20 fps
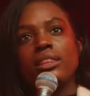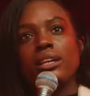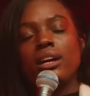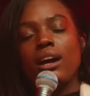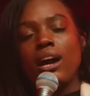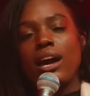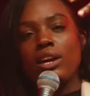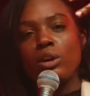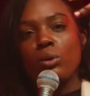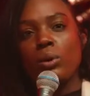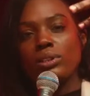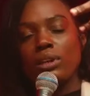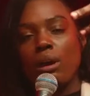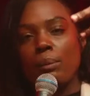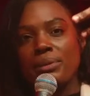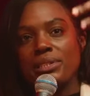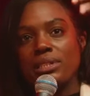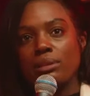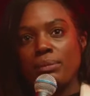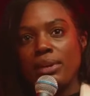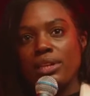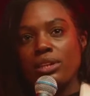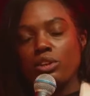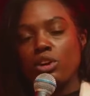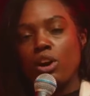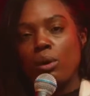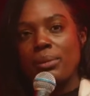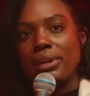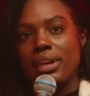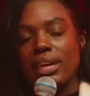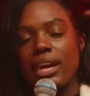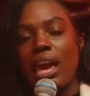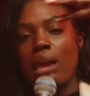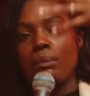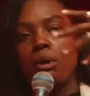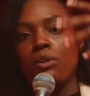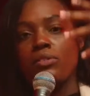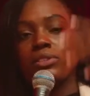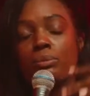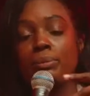the guy who I was coming to meet, the comic, he
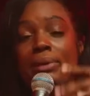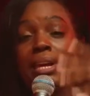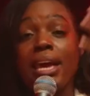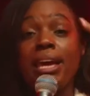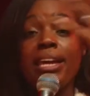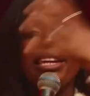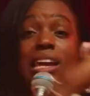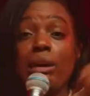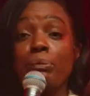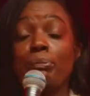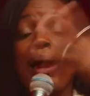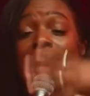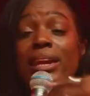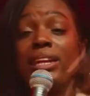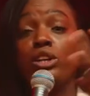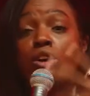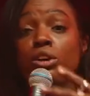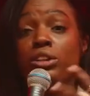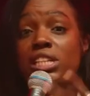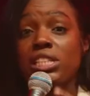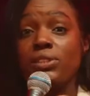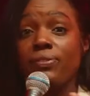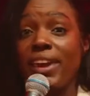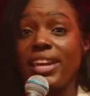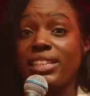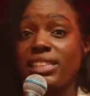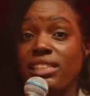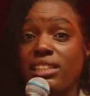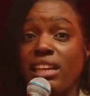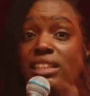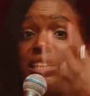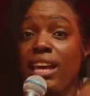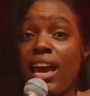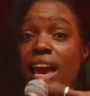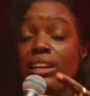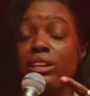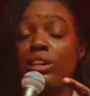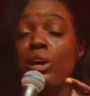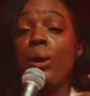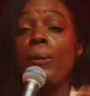came over to me. He had panic on his face. He said,
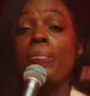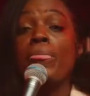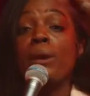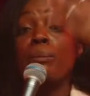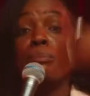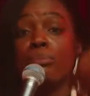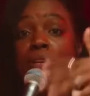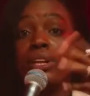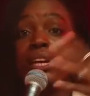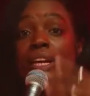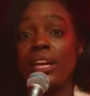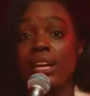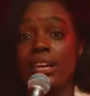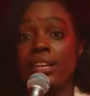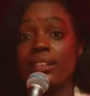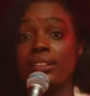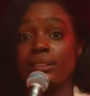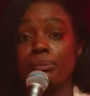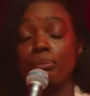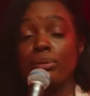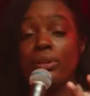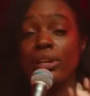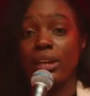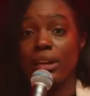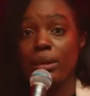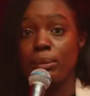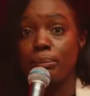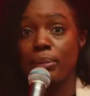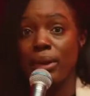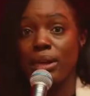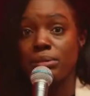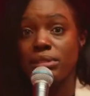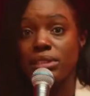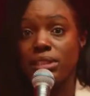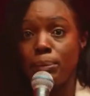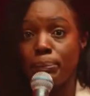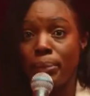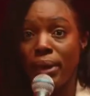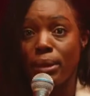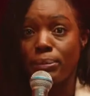Tan, bring it in. Bring it in, babes. He
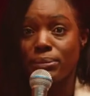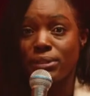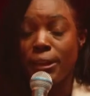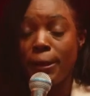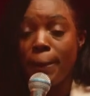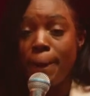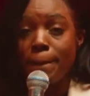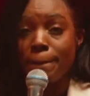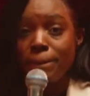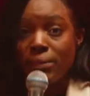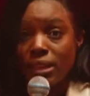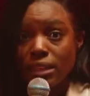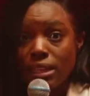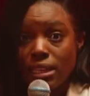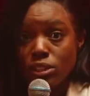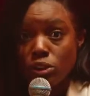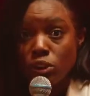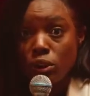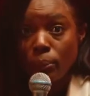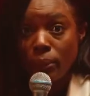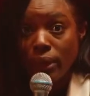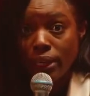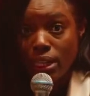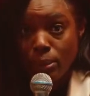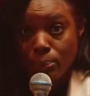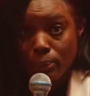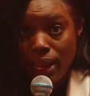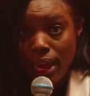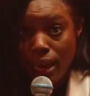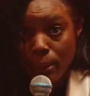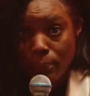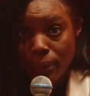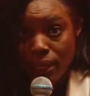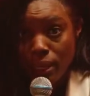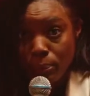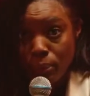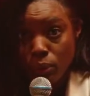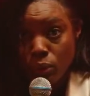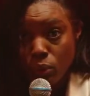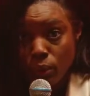said, babes, there's not many black
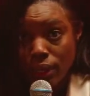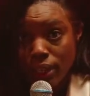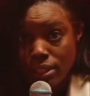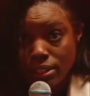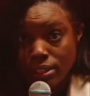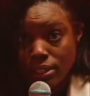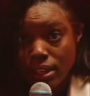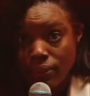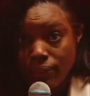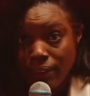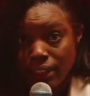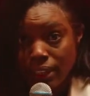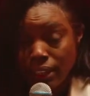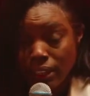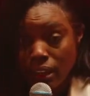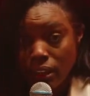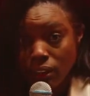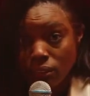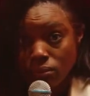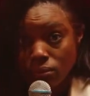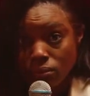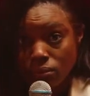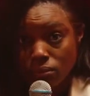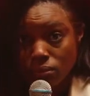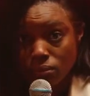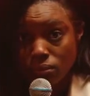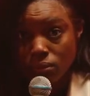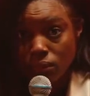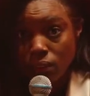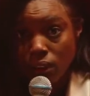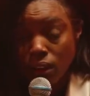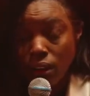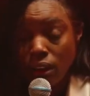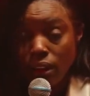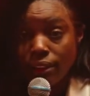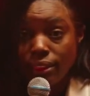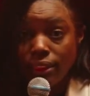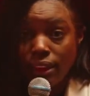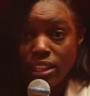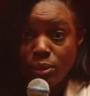people in Slovenia.
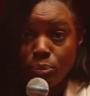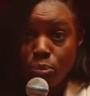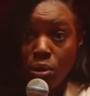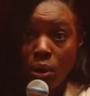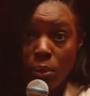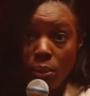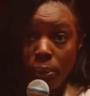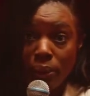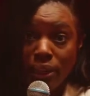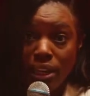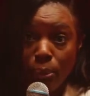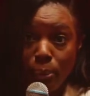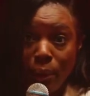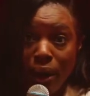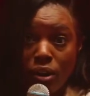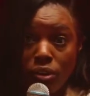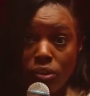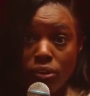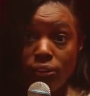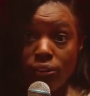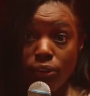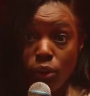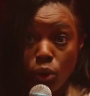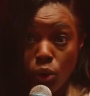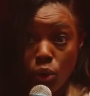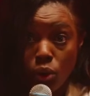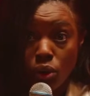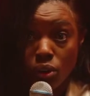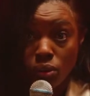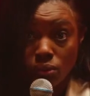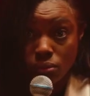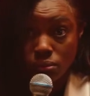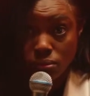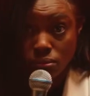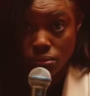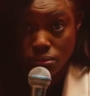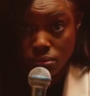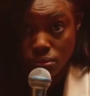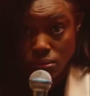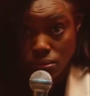There's probably about four.
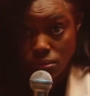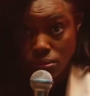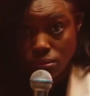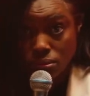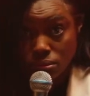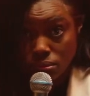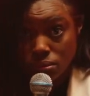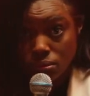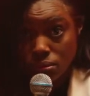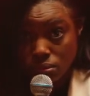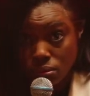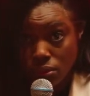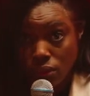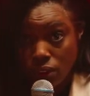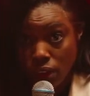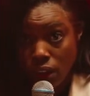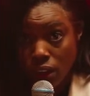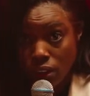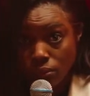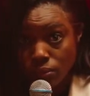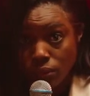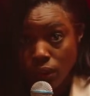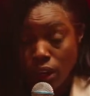Yeah?